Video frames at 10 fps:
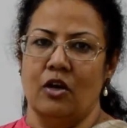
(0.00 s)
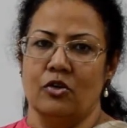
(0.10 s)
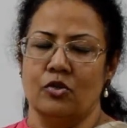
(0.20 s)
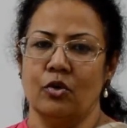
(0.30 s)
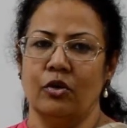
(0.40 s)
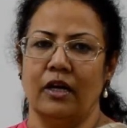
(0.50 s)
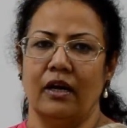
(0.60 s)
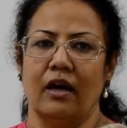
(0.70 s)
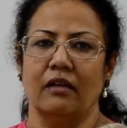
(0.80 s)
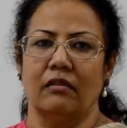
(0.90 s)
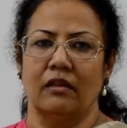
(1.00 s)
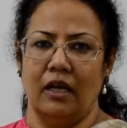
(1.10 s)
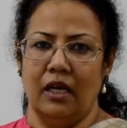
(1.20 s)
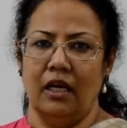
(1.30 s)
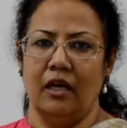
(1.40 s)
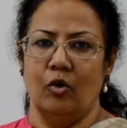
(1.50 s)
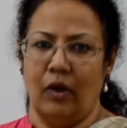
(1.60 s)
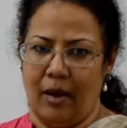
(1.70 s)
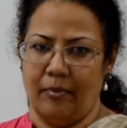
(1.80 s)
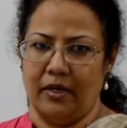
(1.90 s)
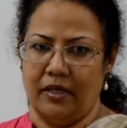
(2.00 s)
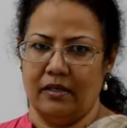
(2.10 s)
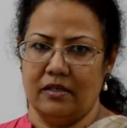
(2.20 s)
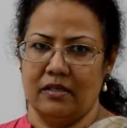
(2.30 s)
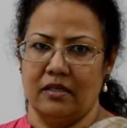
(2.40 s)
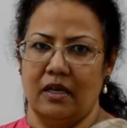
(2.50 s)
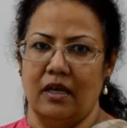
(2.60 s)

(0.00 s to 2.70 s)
So there are three collaborators: